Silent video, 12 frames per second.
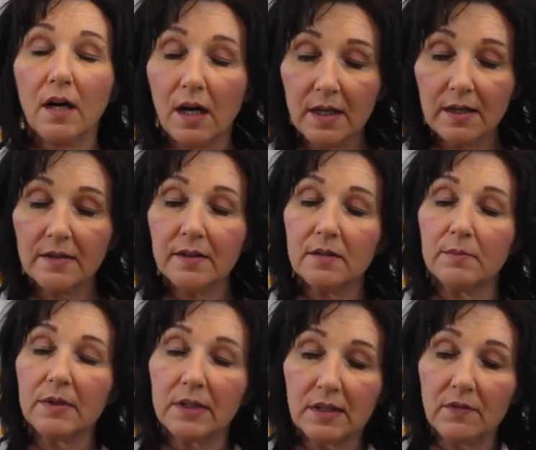
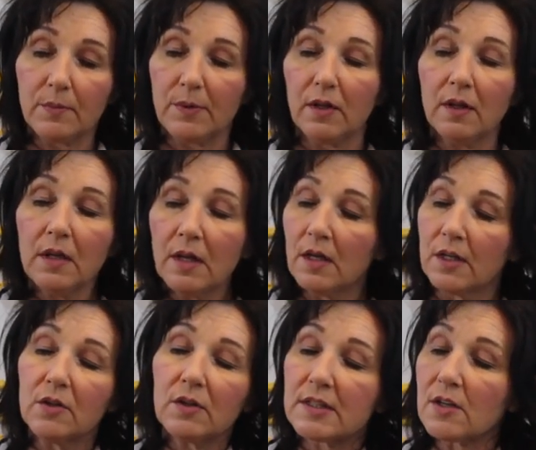Unbelievable.
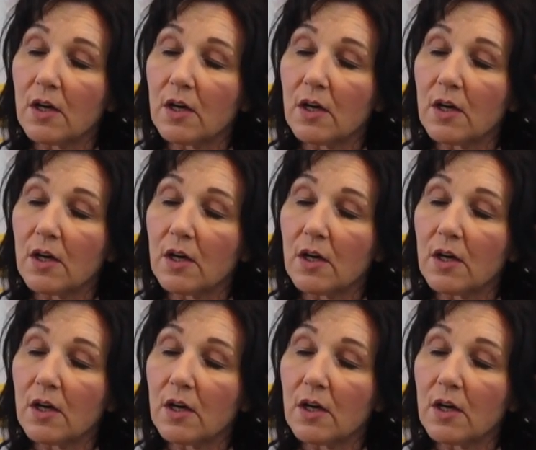It's